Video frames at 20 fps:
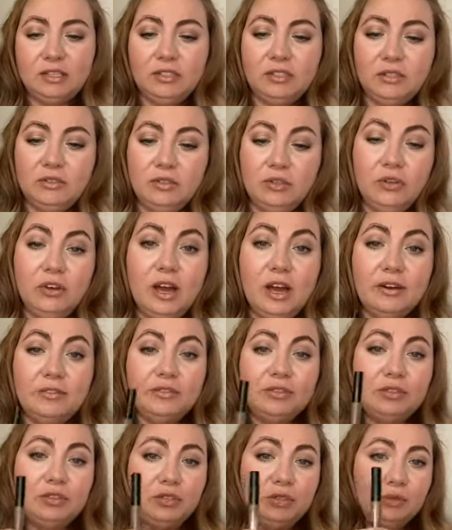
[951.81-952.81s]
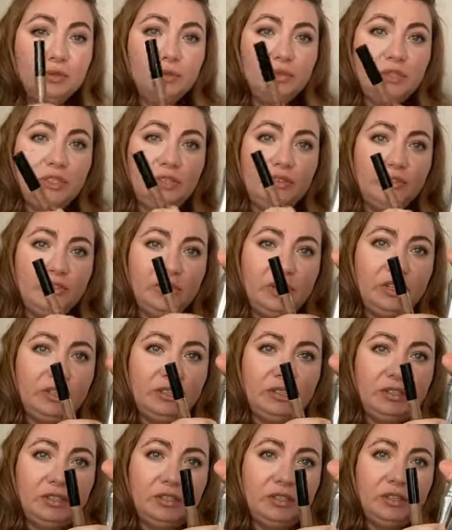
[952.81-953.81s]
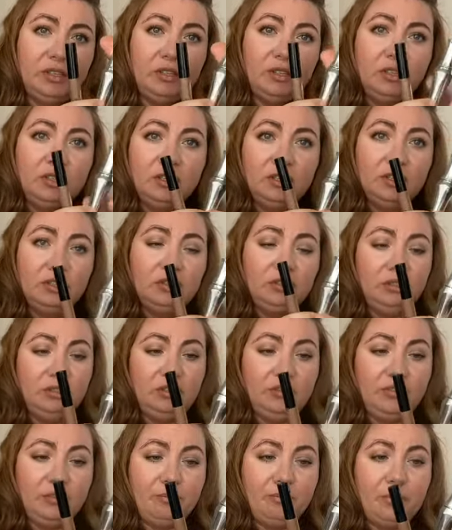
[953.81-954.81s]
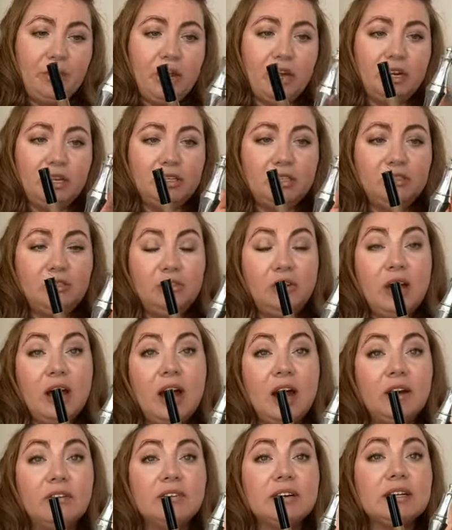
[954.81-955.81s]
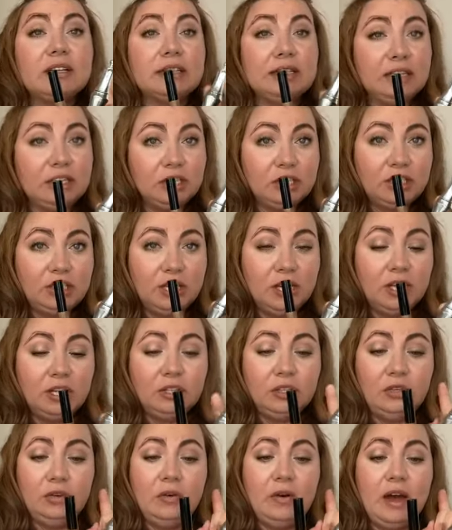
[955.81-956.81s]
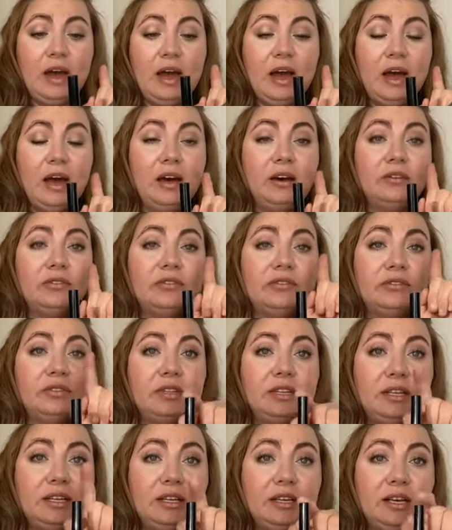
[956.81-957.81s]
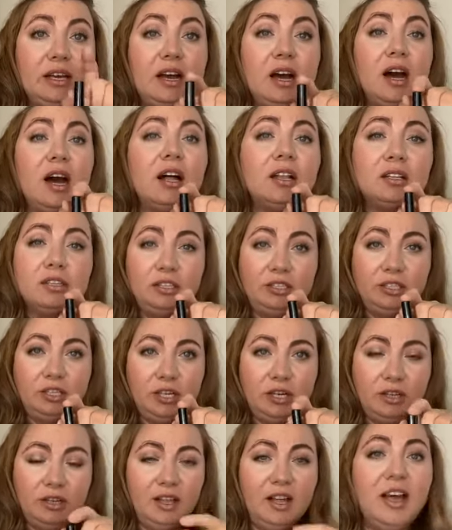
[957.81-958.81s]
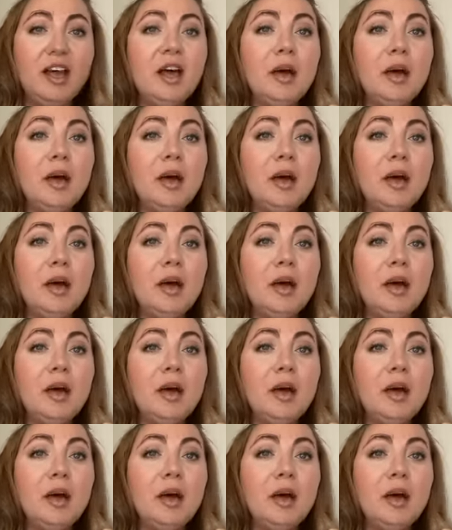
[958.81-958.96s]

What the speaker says: So you have two different products. You have clear gel, you have the color gel.